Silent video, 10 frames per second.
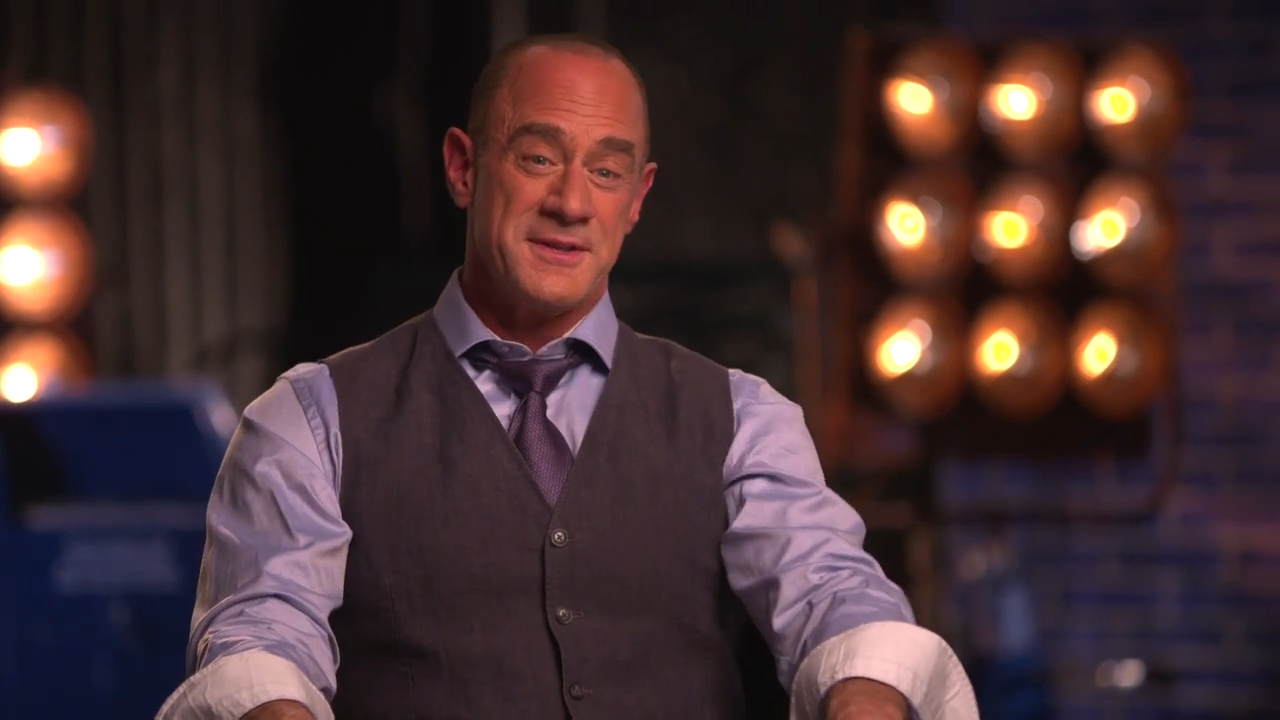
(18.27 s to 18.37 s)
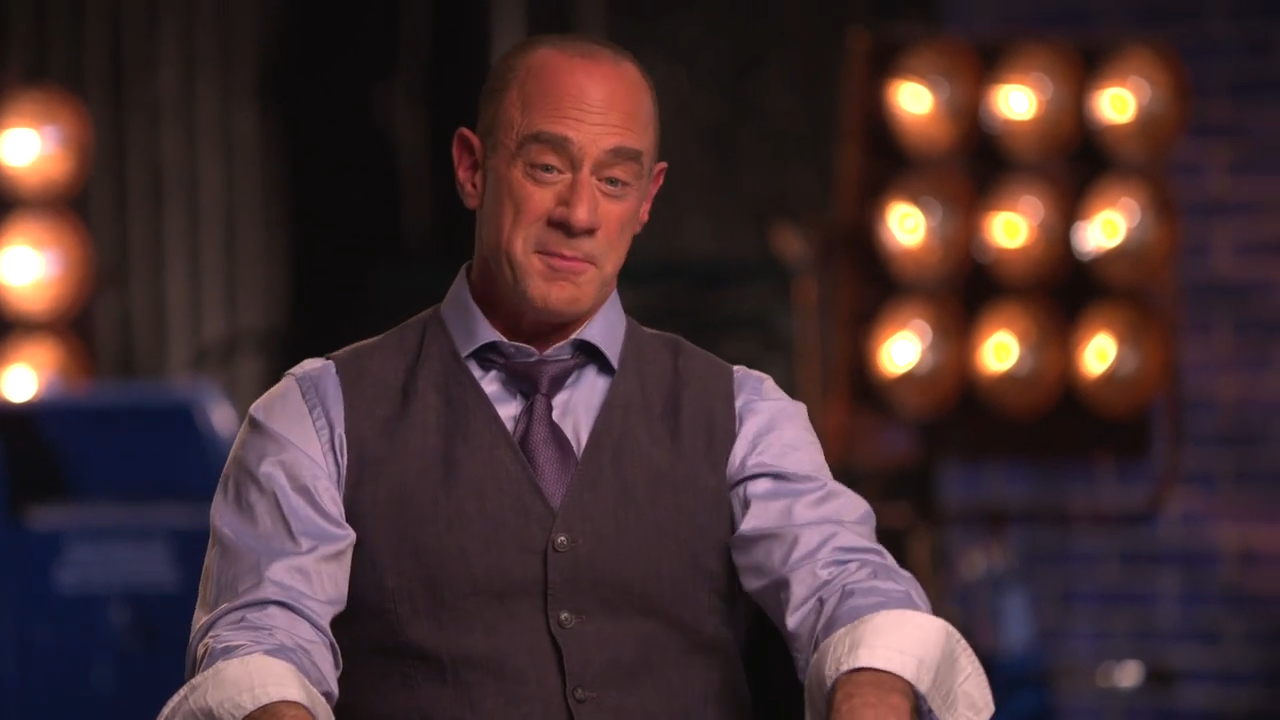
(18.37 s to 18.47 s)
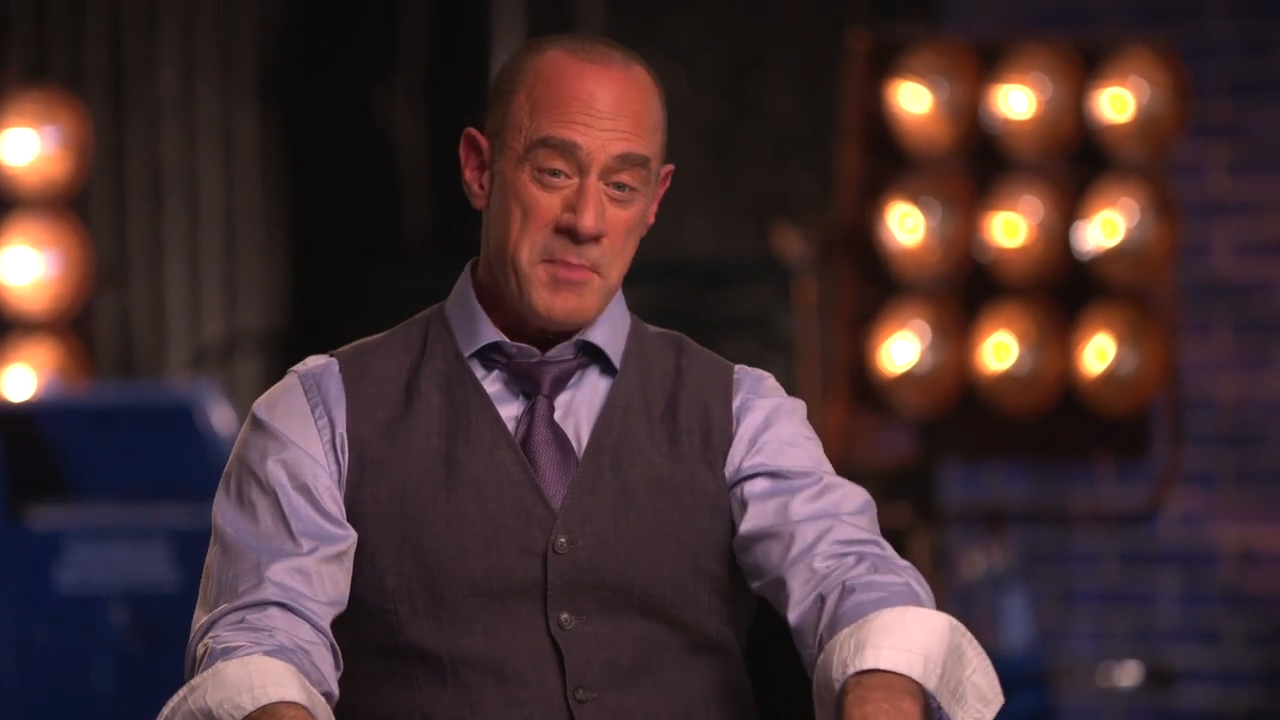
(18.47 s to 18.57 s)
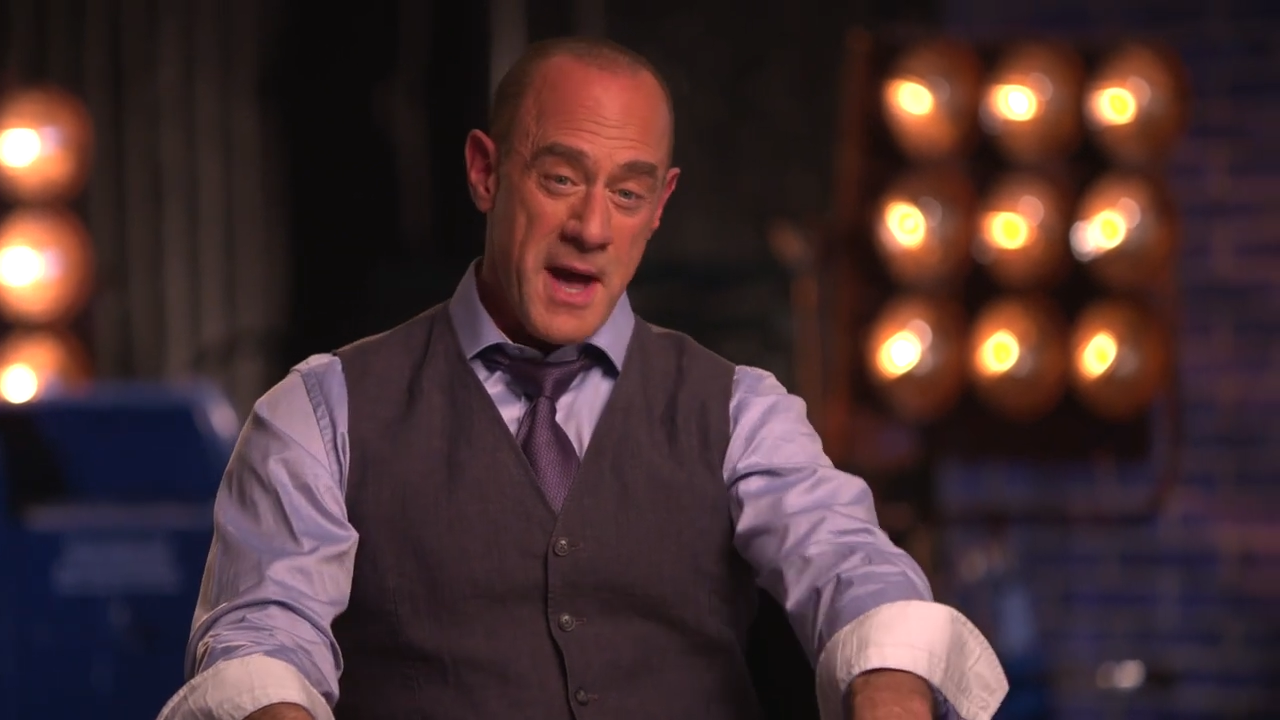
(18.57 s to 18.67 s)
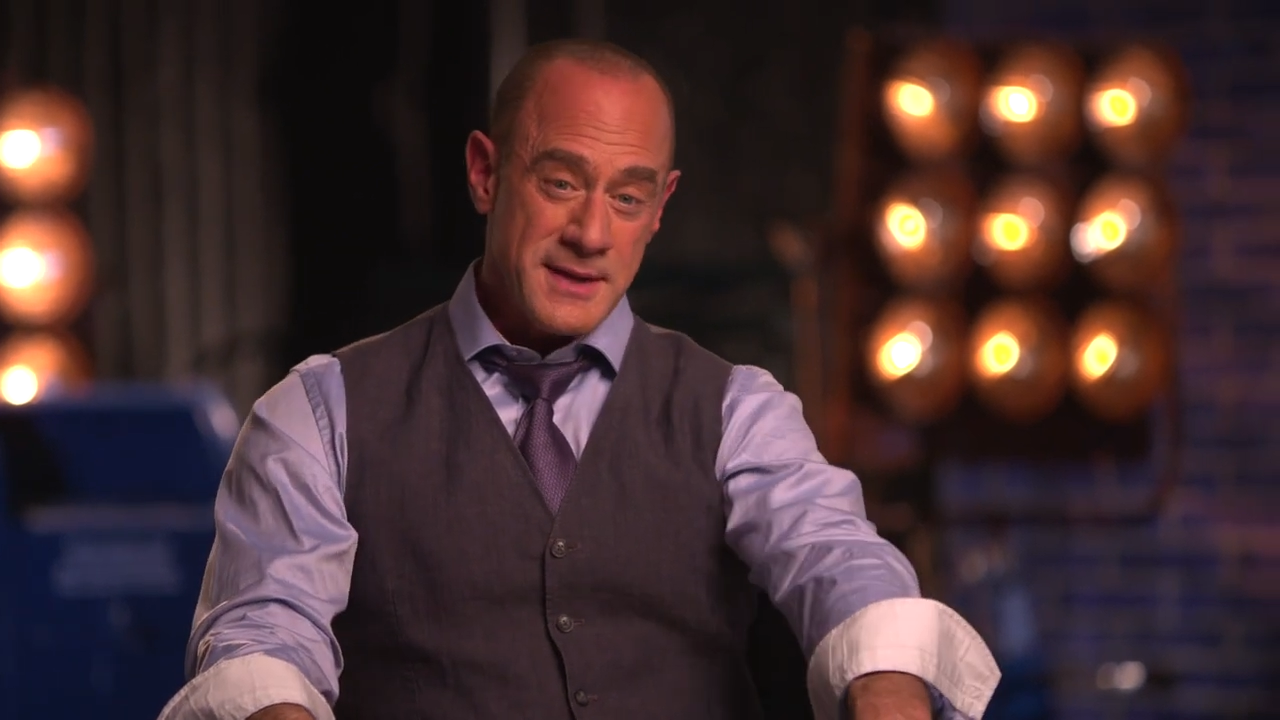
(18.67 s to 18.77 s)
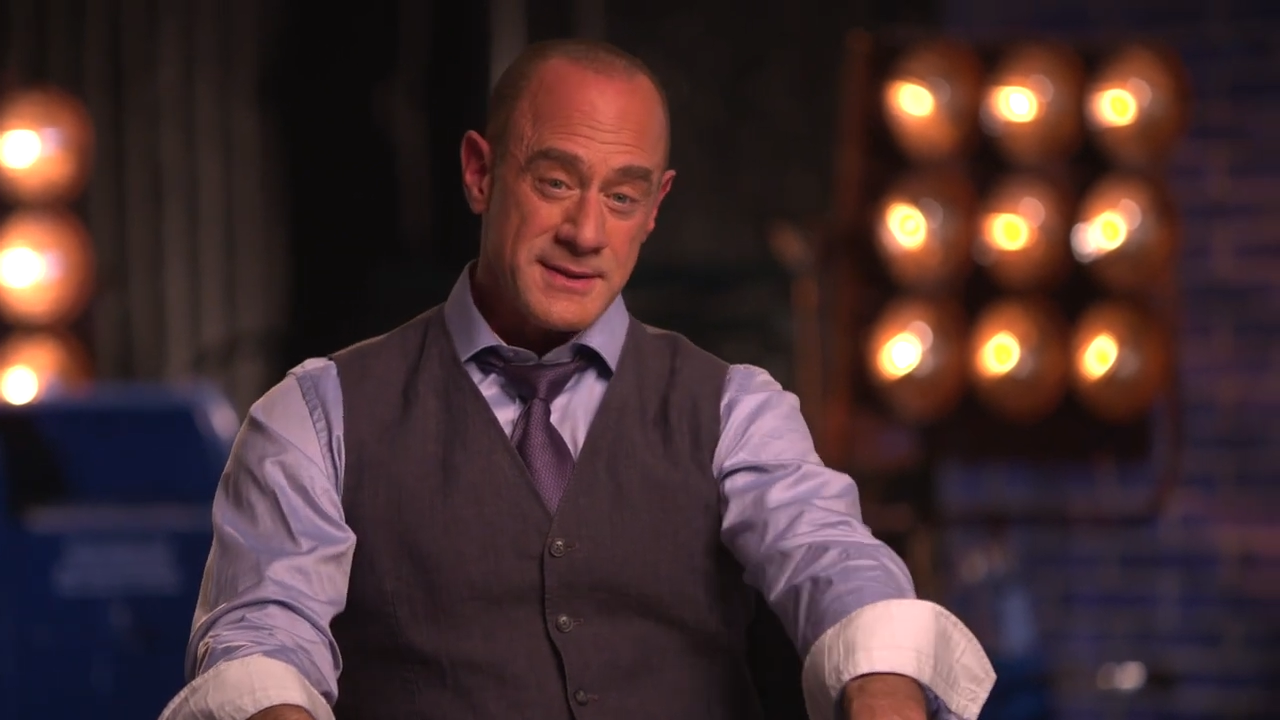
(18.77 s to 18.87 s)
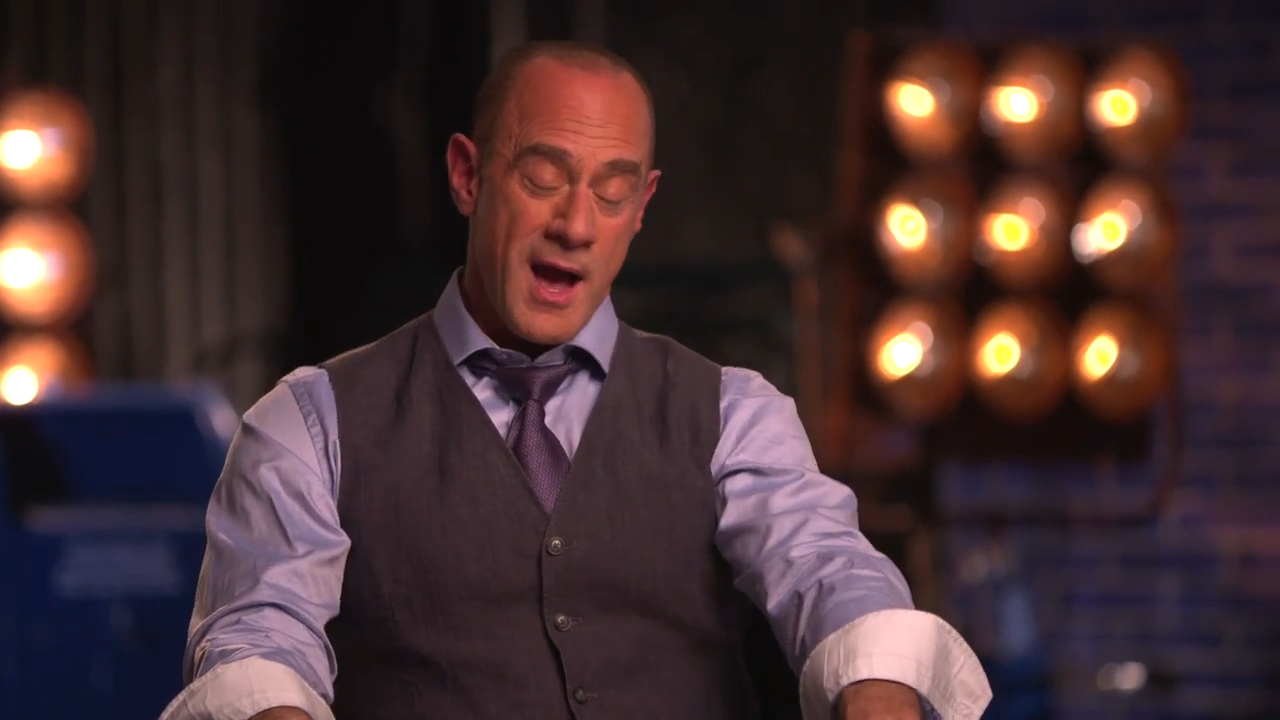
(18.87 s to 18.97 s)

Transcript: the bad